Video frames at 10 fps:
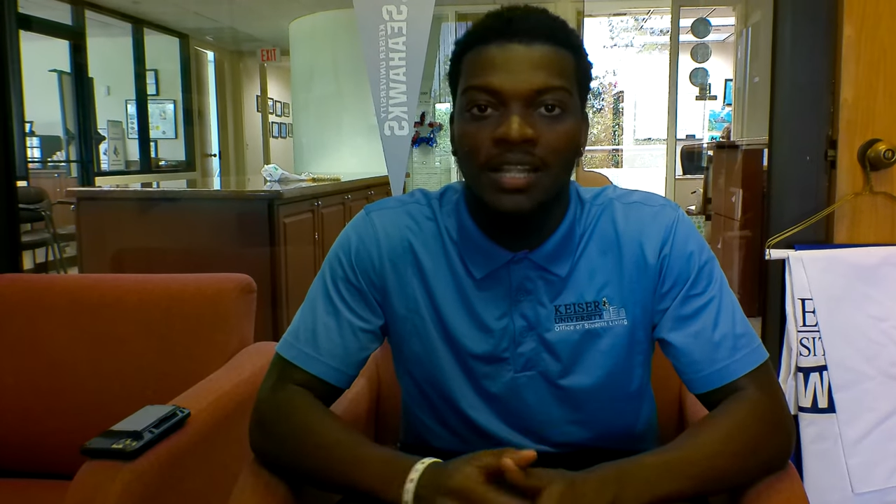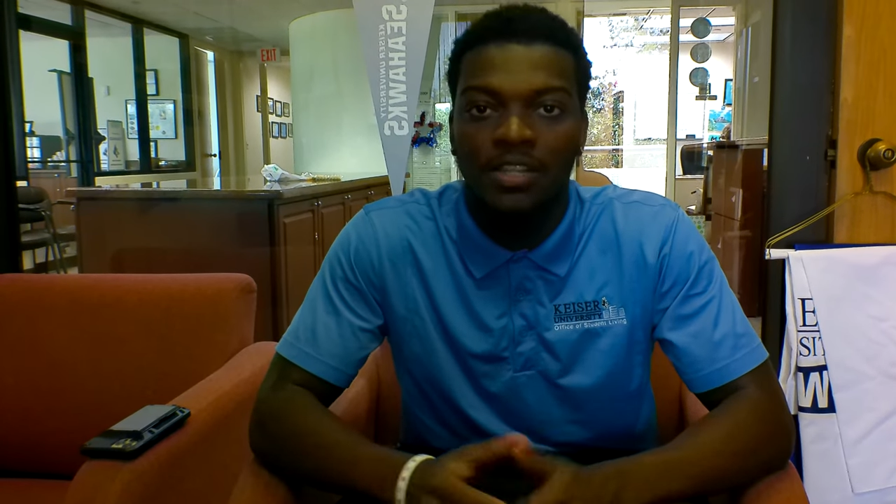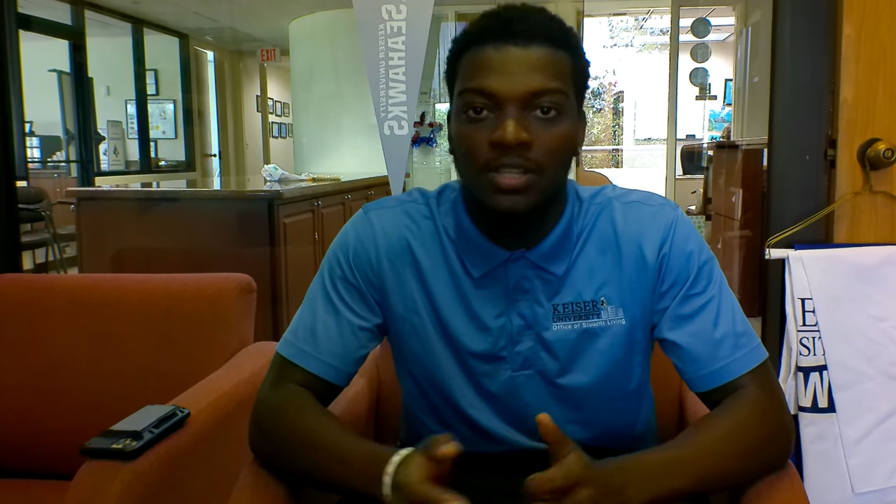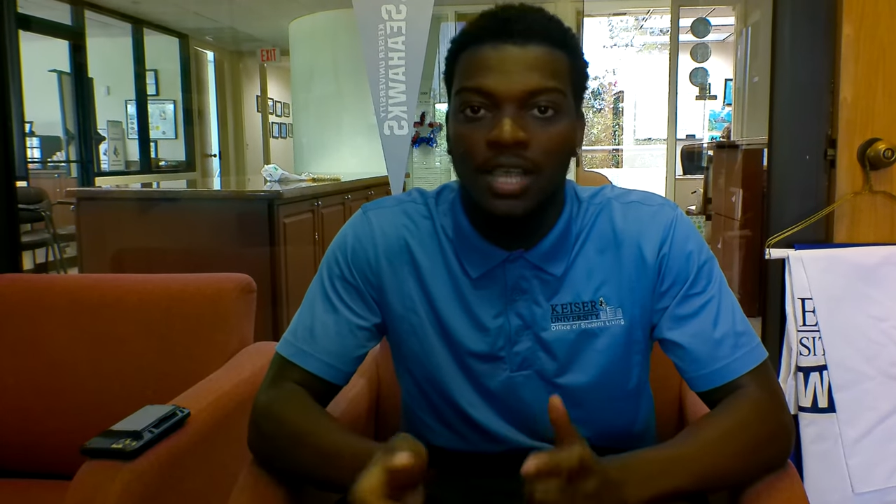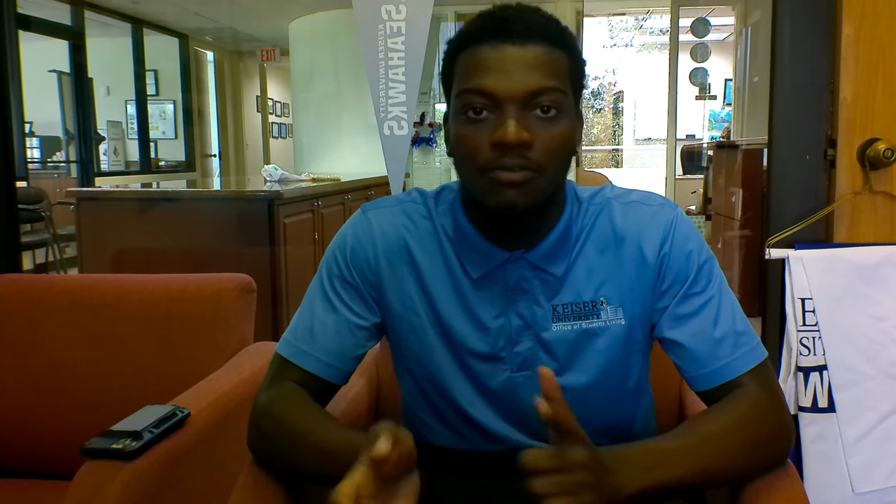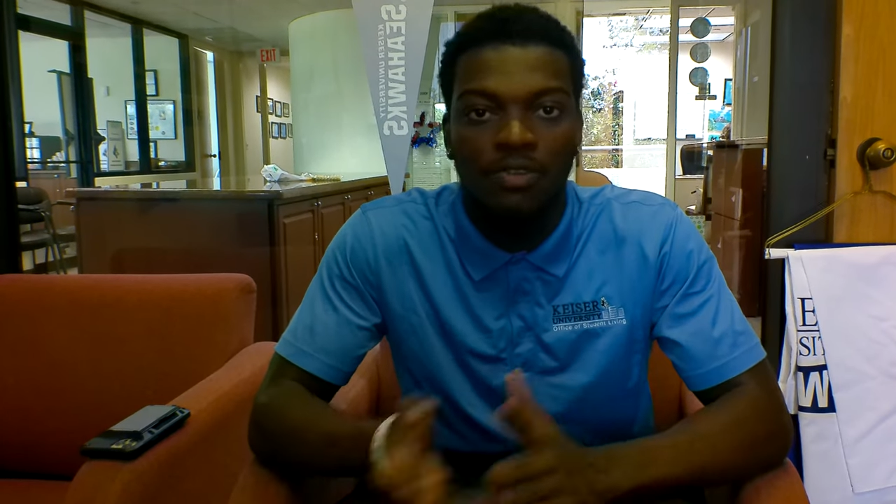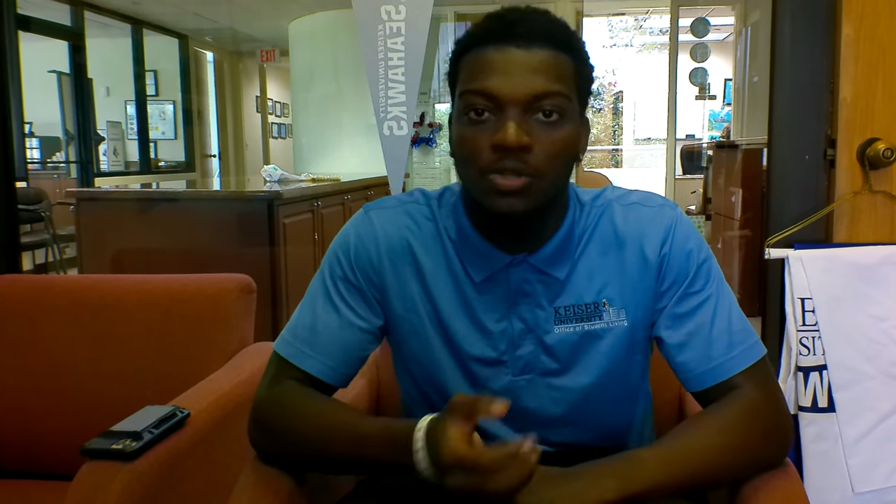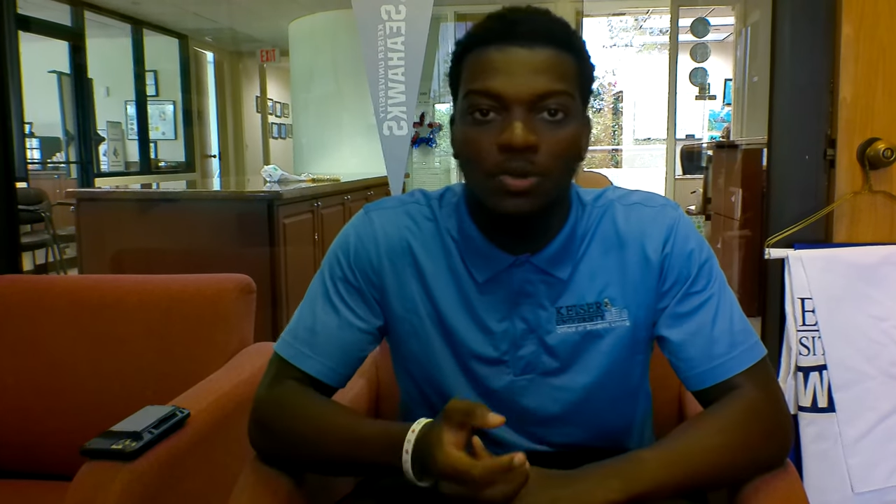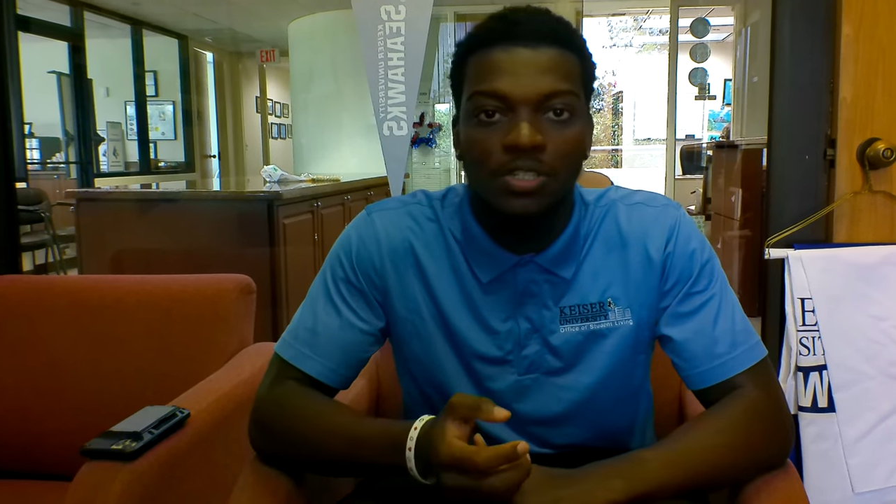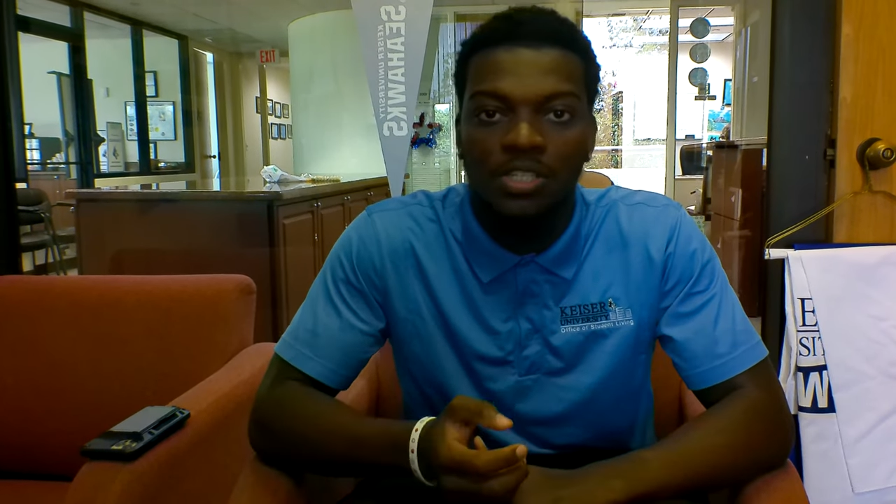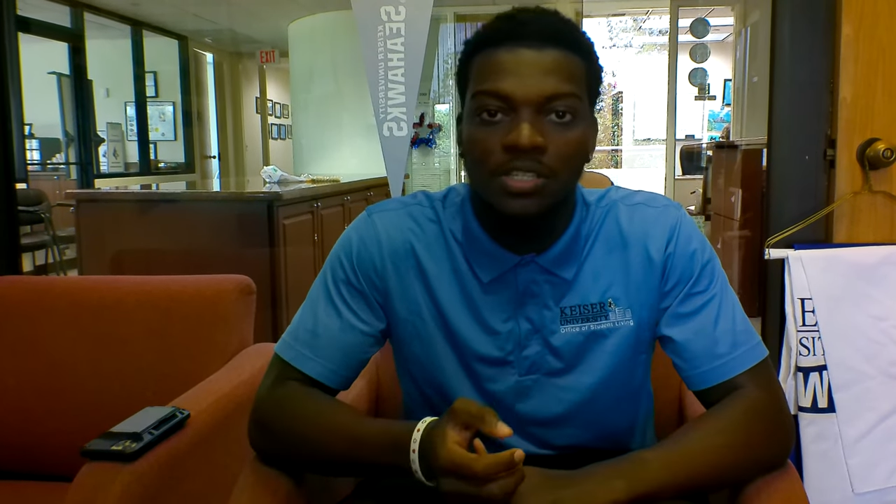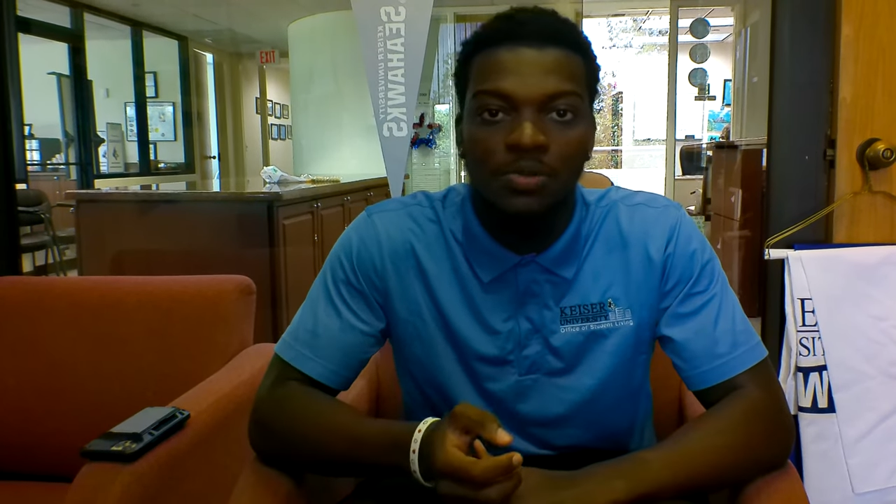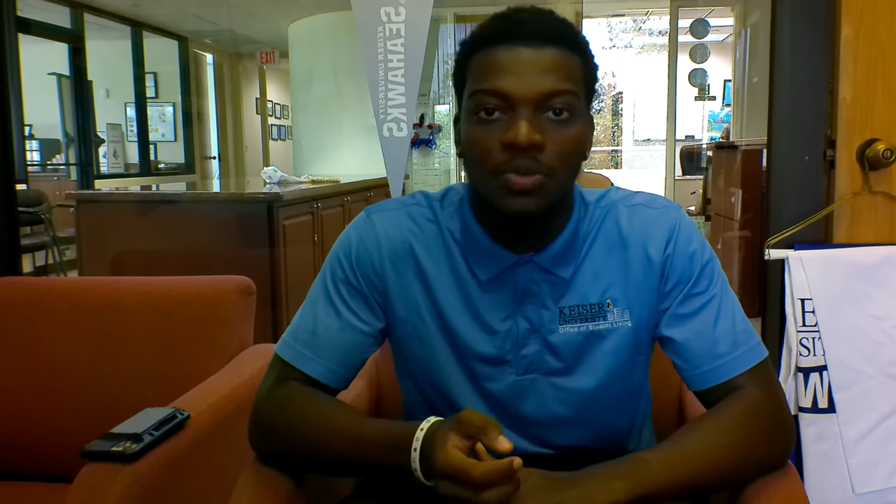I looked at resources